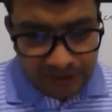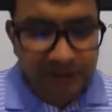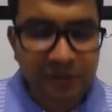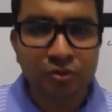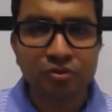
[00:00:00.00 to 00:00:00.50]
the
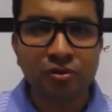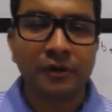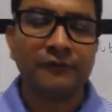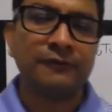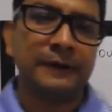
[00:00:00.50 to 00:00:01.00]
use
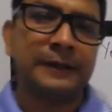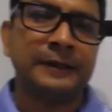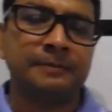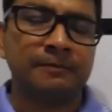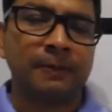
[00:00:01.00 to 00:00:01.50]
of,
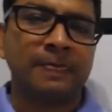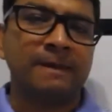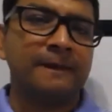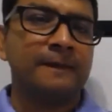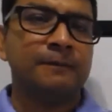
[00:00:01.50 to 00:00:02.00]

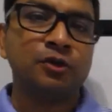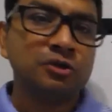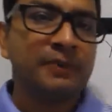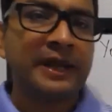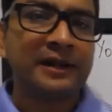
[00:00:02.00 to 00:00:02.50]
because
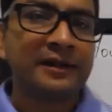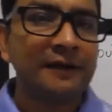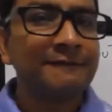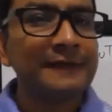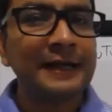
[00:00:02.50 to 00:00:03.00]
the
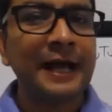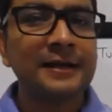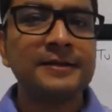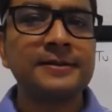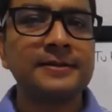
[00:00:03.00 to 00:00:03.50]
paragraph, it
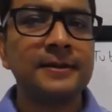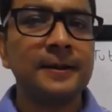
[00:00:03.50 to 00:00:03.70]
has